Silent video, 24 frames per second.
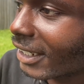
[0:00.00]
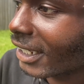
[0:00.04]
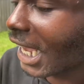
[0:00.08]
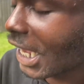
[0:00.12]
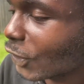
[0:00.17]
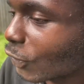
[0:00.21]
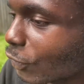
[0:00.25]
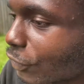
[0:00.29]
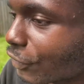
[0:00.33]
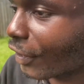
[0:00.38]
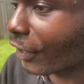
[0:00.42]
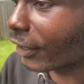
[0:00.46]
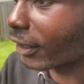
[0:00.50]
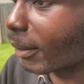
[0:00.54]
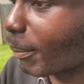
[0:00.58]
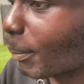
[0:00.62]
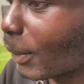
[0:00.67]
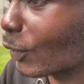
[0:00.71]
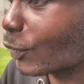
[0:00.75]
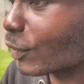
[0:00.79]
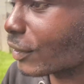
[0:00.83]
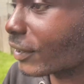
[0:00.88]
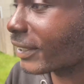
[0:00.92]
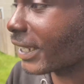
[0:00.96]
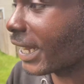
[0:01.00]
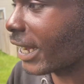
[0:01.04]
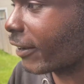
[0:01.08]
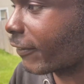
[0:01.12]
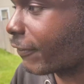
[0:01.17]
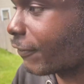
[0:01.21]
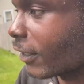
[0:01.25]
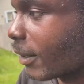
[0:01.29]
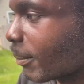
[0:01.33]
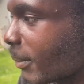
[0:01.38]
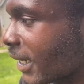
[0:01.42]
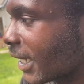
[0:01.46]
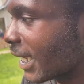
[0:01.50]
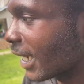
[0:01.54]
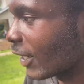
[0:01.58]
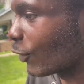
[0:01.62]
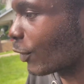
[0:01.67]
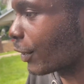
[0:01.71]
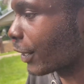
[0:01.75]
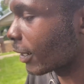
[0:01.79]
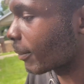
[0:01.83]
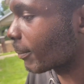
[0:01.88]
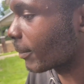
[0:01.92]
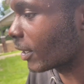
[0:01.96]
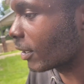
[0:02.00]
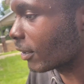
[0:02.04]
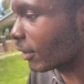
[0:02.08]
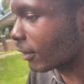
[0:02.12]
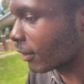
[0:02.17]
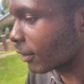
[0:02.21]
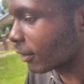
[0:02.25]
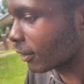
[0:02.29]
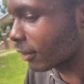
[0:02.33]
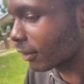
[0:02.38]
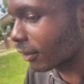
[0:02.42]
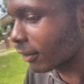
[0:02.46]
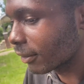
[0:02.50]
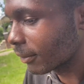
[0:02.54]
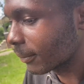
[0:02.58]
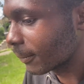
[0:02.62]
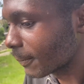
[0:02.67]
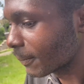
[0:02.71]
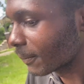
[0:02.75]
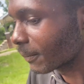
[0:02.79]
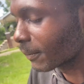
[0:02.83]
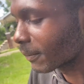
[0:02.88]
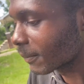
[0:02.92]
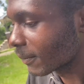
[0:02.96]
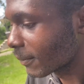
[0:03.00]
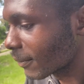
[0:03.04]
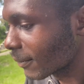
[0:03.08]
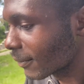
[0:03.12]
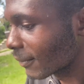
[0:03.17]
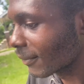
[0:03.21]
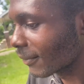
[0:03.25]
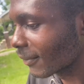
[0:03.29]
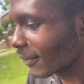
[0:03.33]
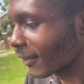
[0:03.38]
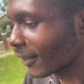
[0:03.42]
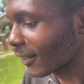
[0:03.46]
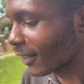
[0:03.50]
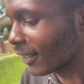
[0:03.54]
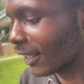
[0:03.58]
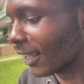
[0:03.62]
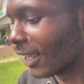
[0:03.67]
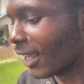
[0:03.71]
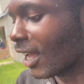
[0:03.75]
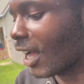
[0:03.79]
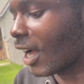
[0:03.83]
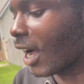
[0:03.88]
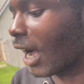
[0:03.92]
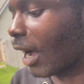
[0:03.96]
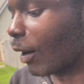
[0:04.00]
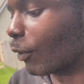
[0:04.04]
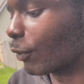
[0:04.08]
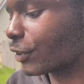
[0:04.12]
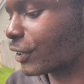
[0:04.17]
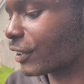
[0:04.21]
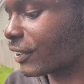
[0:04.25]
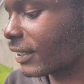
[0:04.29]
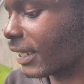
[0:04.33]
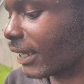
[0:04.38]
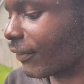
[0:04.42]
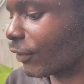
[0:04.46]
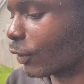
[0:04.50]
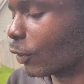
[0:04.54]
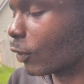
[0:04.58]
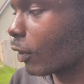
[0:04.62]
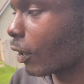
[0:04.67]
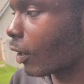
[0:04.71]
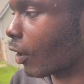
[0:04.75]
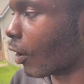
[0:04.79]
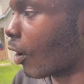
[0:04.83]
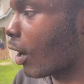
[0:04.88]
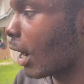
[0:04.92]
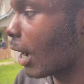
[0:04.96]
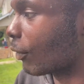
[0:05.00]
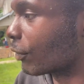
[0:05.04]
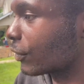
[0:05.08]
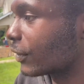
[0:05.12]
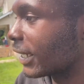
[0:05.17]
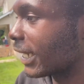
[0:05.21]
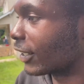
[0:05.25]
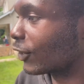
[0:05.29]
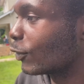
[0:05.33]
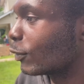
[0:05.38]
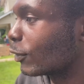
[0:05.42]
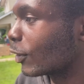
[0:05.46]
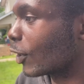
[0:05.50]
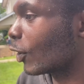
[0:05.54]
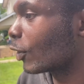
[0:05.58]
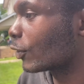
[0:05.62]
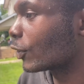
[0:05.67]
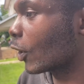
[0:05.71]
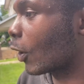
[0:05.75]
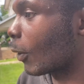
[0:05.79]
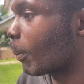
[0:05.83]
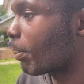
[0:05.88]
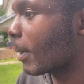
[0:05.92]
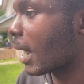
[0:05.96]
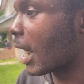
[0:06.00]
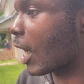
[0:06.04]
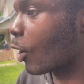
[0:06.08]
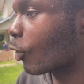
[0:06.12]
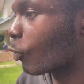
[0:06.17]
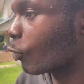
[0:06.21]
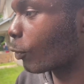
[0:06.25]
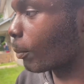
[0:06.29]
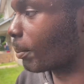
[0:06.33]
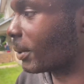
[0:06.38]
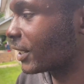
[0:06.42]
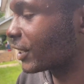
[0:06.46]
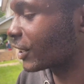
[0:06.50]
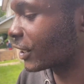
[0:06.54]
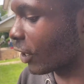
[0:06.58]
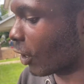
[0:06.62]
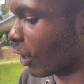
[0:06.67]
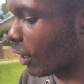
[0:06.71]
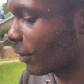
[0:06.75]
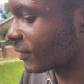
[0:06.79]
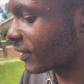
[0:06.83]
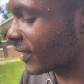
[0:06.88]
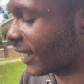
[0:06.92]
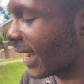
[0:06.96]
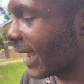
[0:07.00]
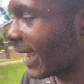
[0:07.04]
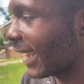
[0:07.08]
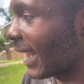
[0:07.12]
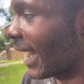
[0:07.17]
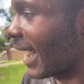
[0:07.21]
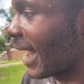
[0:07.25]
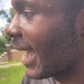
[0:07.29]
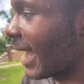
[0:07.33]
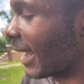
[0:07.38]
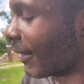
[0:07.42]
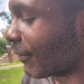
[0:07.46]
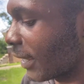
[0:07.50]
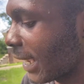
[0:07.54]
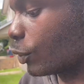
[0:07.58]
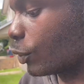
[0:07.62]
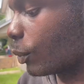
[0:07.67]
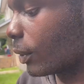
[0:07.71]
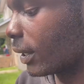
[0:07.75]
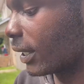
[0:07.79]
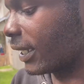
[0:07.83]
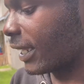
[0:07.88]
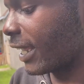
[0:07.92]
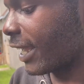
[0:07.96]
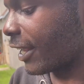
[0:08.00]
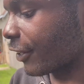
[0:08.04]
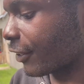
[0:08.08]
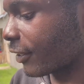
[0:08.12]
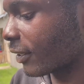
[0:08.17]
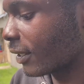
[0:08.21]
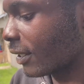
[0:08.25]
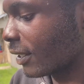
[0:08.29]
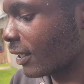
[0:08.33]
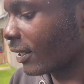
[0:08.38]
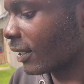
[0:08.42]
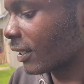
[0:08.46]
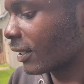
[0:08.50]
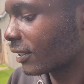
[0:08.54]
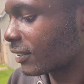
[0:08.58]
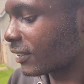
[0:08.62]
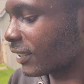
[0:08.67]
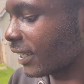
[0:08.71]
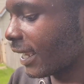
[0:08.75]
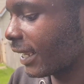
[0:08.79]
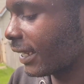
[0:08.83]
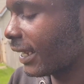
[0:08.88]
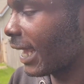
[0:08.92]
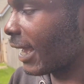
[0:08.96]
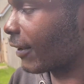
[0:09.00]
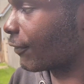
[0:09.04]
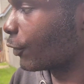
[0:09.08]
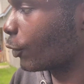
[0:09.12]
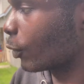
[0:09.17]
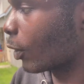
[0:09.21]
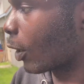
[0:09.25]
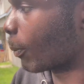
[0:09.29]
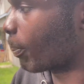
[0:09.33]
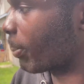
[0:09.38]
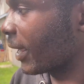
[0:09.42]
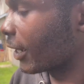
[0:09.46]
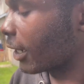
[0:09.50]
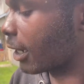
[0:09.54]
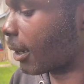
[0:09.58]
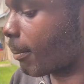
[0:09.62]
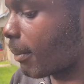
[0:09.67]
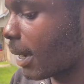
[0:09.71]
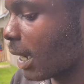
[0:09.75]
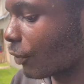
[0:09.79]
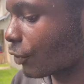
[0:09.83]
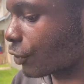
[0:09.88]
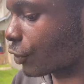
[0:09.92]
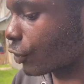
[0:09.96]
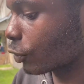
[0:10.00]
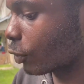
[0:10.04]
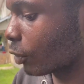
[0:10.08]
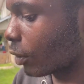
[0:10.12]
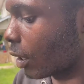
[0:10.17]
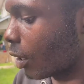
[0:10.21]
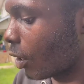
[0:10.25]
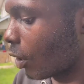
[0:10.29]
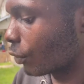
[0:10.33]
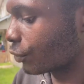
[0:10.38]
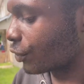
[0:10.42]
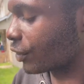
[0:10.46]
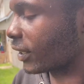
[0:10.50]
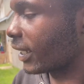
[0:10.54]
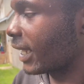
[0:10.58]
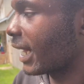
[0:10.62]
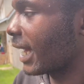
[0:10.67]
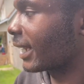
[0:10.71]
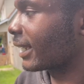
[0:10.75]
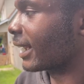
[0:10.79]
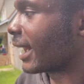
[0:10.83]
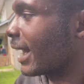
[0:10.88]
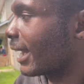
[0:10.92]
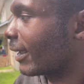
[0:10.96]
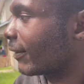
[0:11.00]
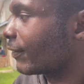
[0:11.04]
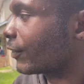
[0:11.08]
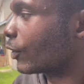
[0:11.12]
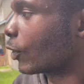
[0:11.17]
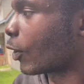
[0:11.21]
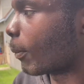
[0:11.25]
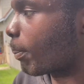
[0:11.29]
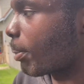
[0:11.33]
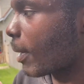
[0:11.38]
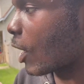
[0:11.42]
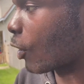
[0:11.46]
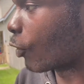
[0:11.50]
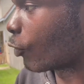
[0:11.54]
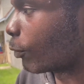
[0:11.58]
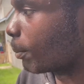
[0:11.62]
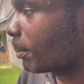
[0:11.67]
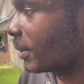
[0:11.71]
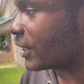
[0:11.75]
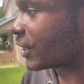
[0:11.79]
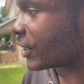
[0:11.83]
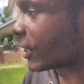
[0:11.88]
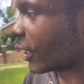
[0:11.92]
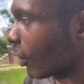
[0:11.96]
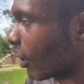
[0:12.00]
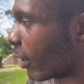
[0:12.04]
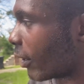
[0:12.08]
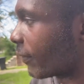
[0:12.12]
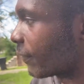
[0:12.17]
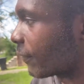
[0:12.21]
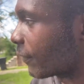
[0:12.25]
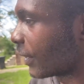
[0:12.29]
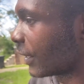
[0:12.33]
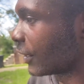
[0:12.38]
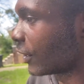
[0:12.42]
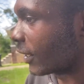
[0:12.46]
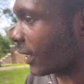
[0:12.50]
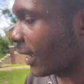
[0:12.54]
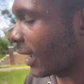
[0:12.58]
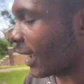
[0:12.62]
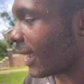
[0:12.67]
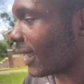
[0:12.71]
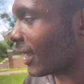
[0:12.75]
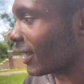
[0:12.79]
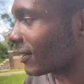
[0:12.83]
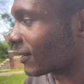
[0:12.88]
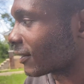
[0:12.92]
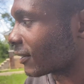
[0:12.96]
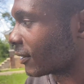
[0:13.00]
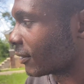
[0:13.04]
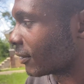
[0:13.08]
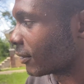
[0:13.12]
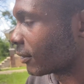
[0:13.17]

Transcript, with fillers: Can you turn the music down for me? Can you hear me? Yeah, I hear you. I was just giving you a call. I was letting you know your power will be shut off today. I have you a letter saying that if you don't pay the amount shown on July 9th, your power will be shut off in your gas. Okay,